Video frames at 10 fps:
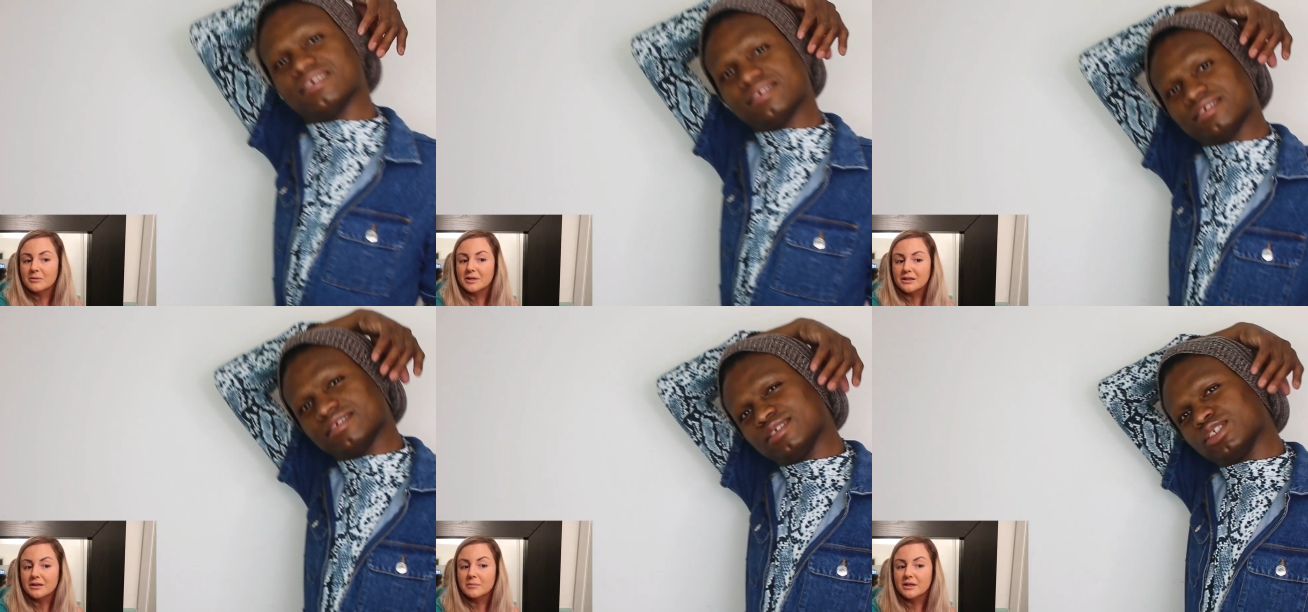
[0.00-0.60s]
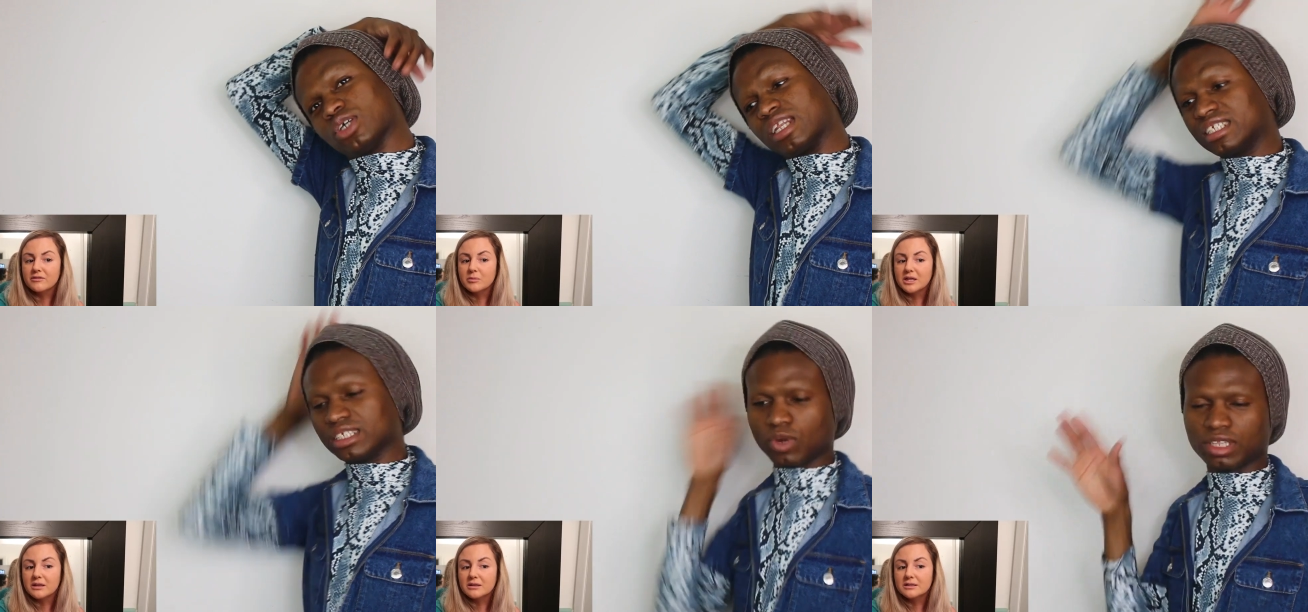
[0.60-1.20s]
Speaker 1: my god so
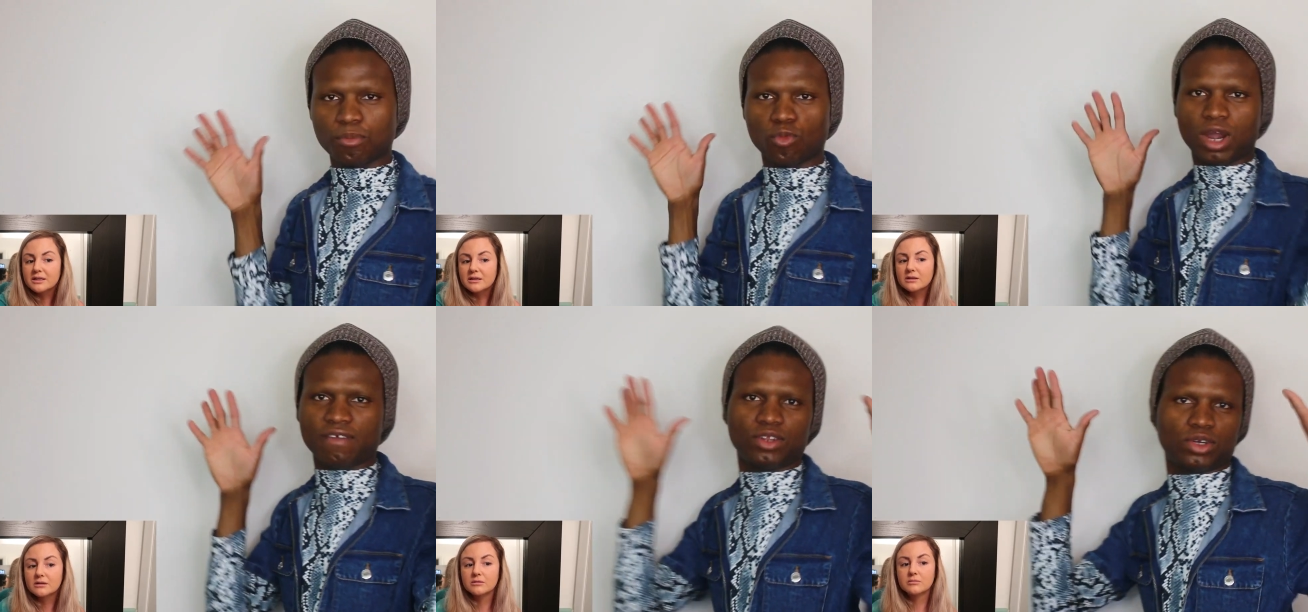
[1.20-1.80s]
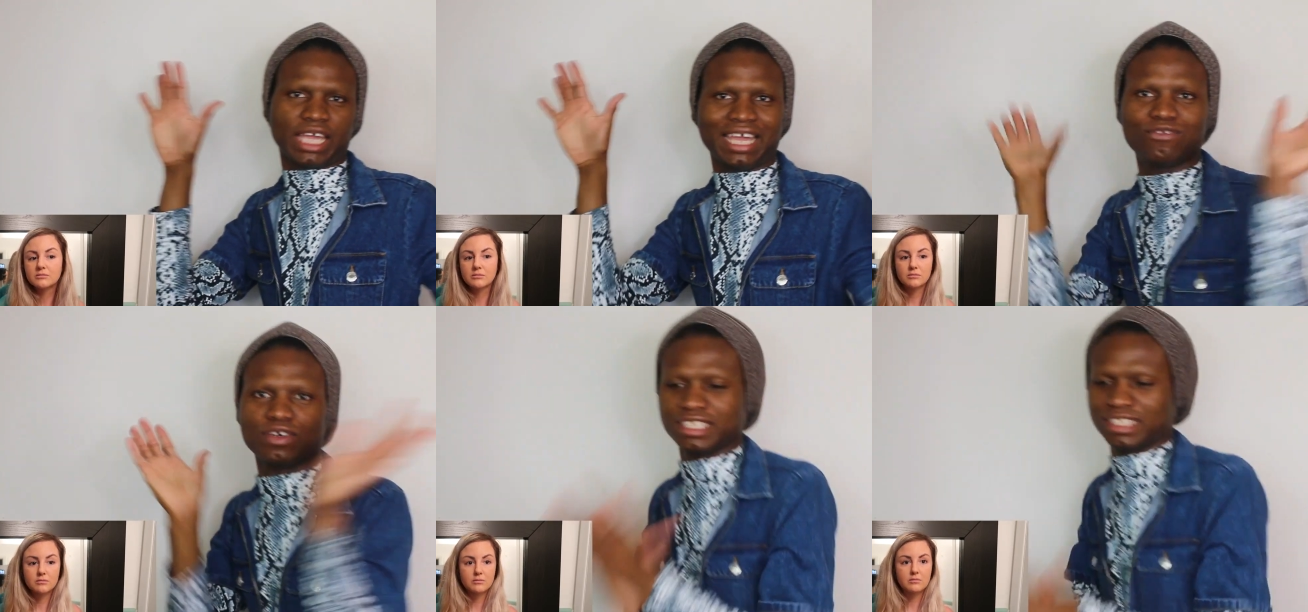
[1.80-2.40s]
this is what I'm wearing okay
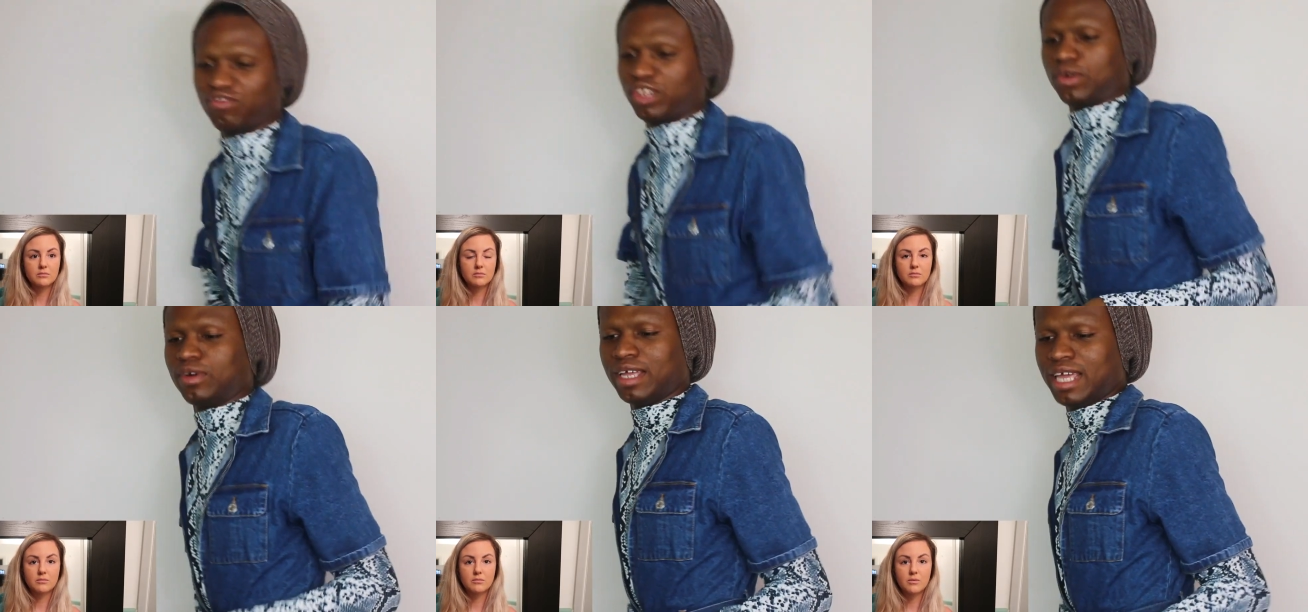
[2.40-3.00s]
for this video